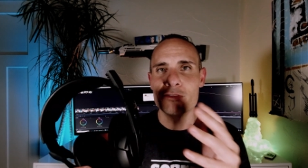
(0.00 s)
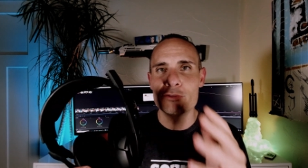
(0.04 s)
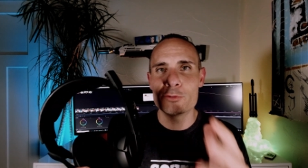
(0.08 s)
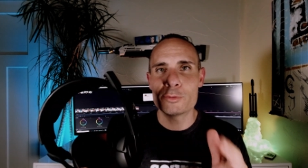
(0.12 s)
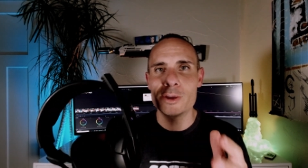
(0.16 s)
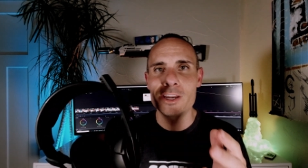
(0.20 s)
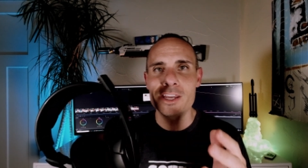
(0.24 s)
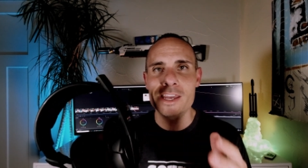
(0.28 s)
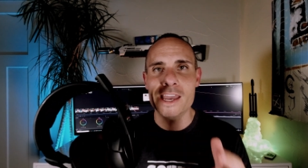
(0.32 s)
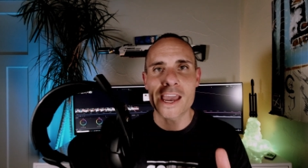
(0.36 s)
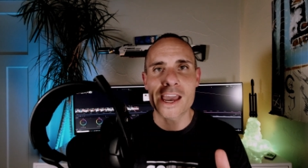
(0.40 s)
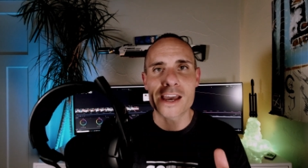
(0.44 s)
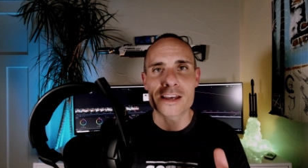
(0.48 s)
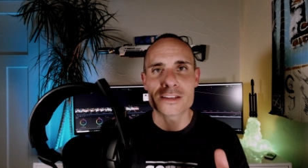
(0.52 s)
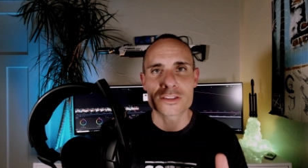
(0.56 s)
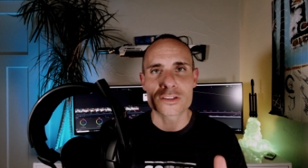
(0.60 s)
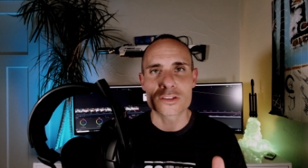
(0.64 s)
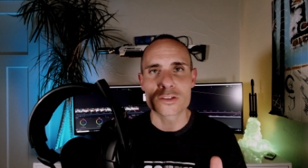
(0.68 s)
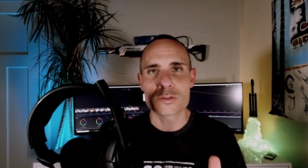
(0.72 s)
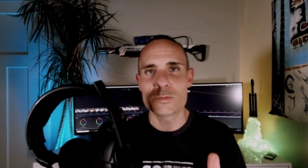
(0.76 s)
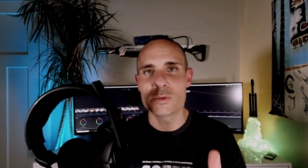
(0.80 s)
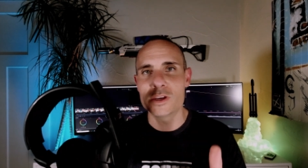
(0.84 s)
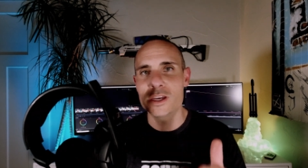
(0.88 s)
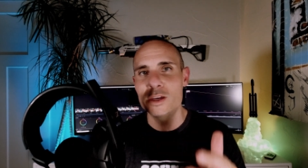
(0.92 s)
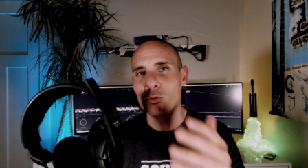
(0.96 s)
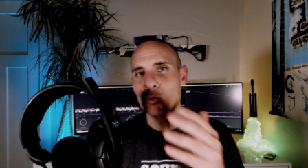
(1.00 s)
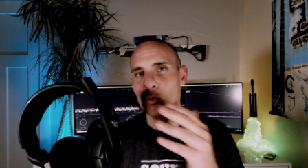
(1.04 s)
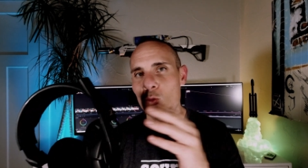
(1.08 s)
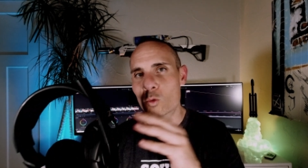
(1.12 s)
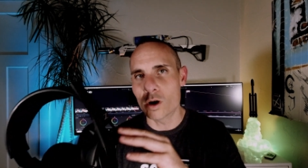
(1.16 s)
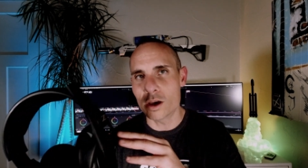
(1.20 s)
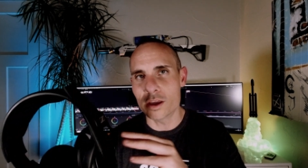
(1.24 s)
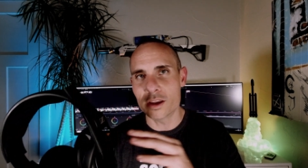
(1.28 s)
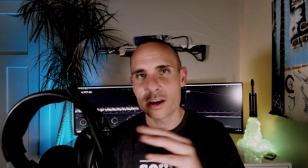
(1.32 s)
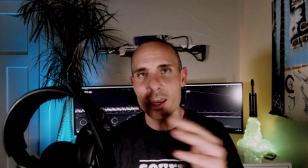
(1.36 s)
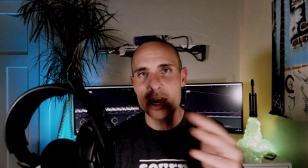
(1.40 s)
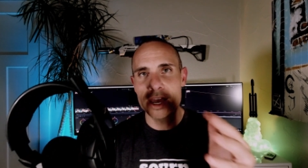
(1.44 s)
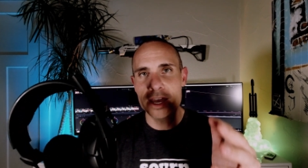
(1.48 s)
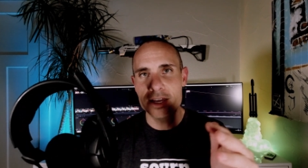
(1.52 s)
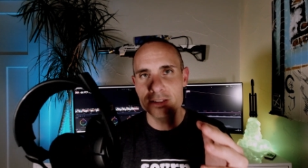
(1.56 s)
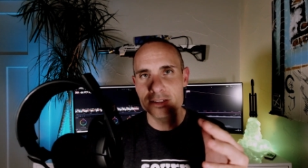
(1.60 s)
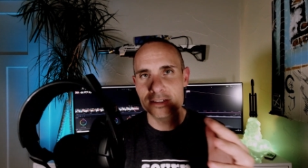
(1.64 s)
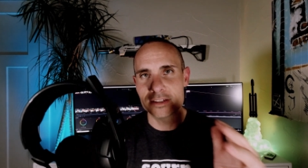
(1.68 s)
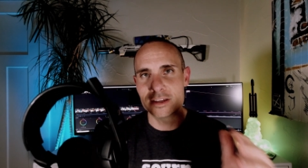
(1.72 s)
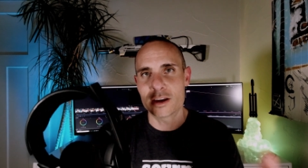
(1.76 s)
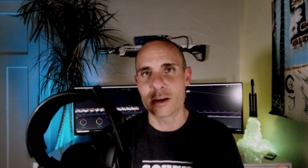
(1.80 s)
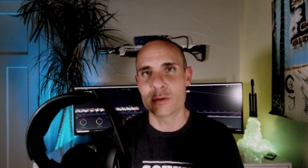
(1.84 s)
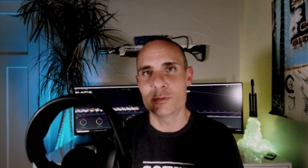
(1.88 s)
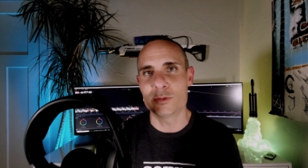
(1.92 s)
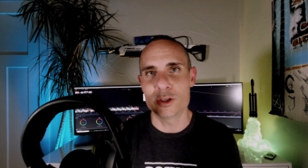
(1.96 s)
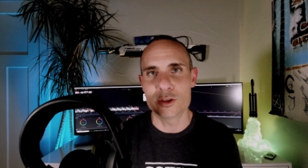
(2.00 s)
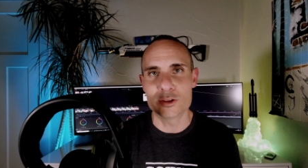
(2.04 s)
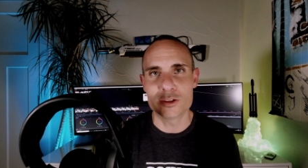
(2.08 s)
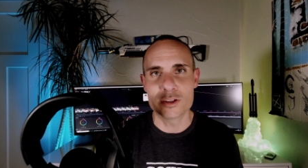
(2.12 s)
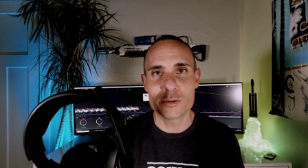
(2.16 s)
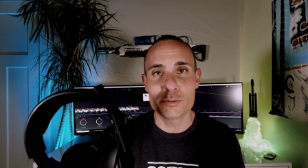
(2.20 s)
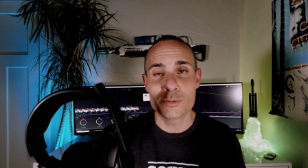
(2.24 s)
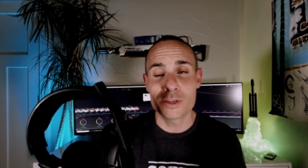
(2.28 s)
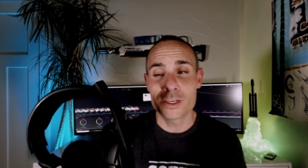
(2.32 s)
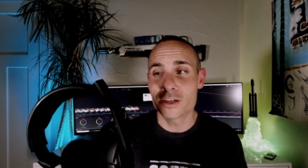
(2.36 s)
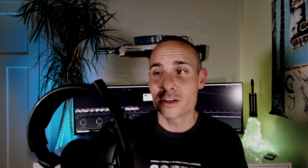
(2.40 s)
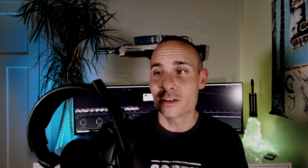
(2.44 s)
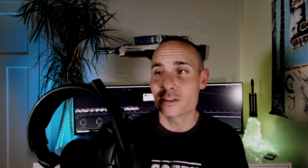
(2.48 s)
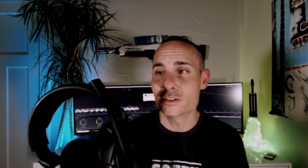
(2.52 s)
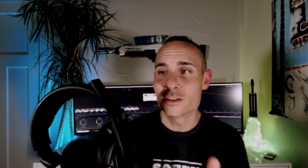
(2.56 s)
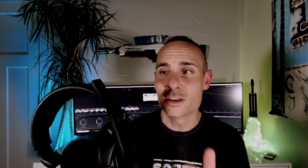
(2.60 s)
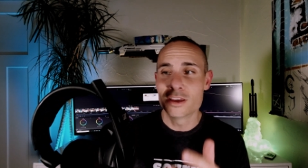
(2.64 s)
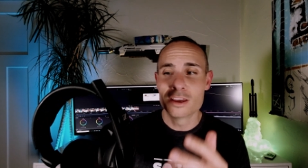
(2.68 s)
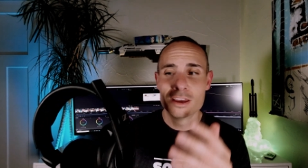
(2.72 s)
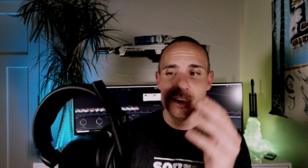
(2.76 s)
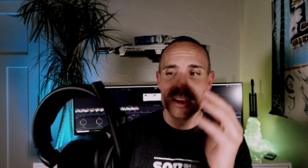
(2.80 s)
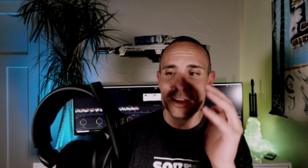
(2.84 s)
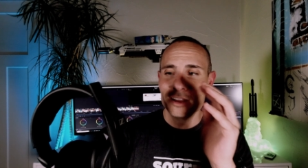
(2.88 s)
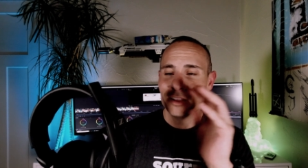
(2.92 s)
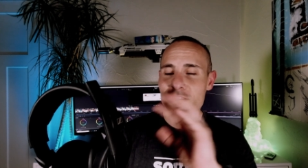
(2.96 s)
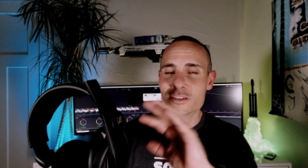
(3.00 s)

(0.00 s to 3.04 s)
everybody asks me what headset I'm using because